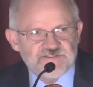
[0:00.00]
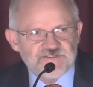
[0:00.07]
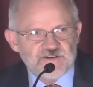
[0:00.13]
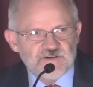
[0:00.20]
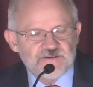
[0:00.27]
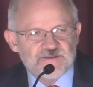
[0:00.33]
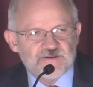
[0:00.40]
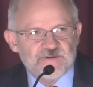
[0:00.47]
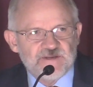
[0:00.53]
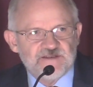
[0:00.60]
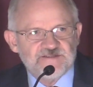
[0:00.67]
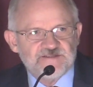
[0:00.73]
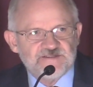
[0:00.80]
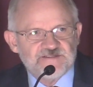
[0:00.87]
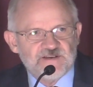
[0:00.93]
start the
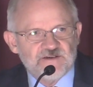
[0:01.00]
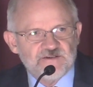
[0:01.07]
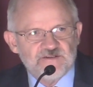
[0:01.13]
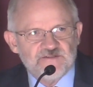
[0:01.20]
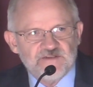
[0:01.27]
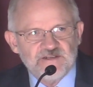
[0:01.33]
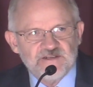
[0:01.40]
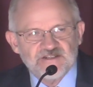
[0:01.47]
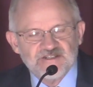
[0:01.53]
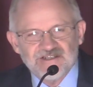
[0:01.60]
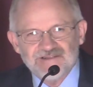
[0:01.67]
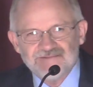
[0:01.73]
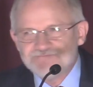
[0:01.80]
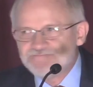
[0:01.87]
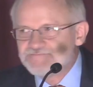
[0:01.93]
race, it's how you finish it.